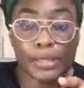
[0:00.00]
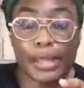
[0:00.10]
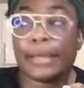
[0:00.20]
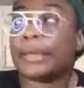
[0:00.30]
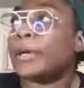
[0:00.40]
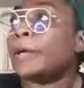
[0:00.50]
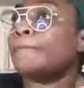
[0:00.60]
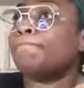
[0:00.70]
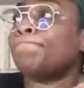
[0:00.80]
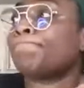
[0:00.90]
like,
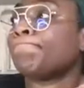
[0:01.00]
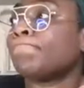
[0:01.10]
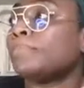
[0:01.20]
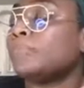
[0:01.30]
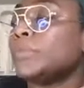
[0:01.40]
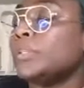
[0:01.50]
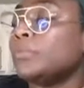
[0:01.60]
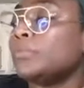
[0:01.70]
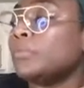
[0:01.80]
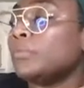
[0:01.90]
um,
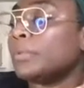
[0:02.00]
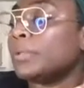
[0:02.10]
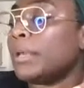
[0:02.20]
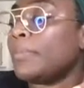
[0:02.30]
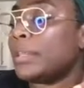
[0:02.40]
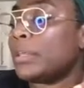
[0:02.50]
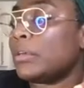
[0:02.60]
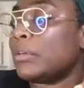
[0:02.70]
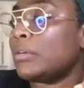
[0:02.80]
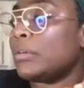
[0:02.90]
let me
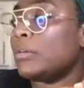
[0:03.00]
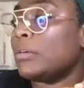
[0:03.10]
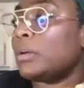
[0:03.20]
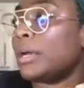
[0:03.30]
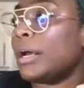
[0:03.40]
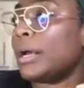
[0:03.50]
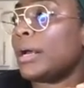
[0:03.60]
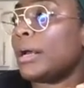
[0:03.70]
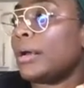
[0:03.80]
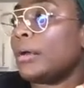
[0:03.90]
think,
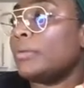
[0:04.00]
uh,